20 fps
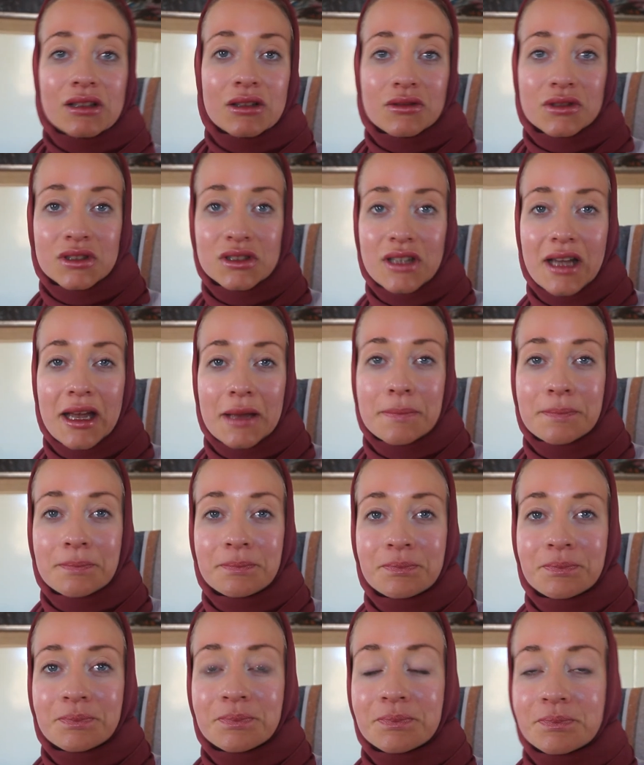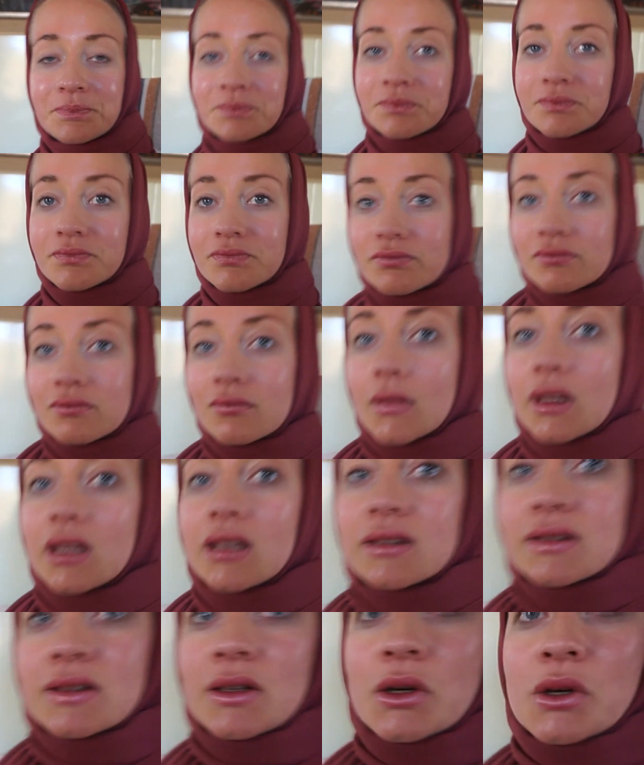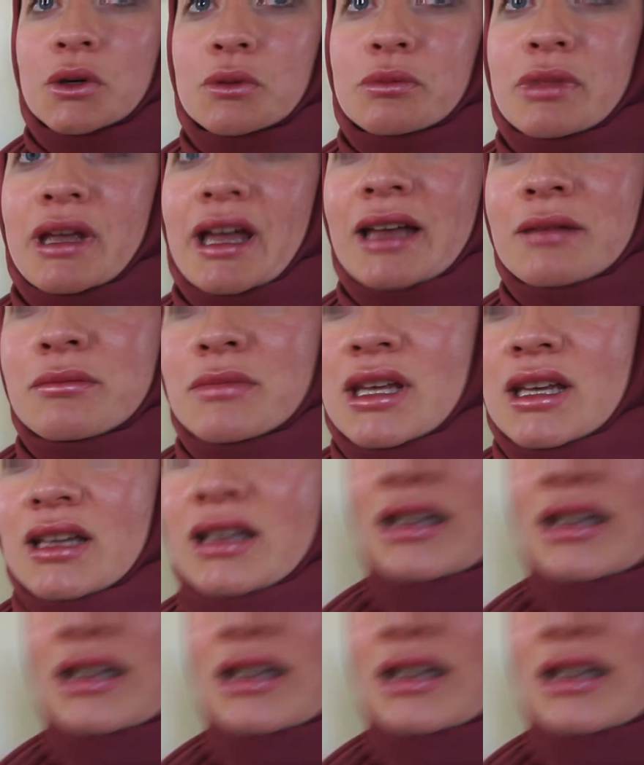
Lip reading: over time. So behind me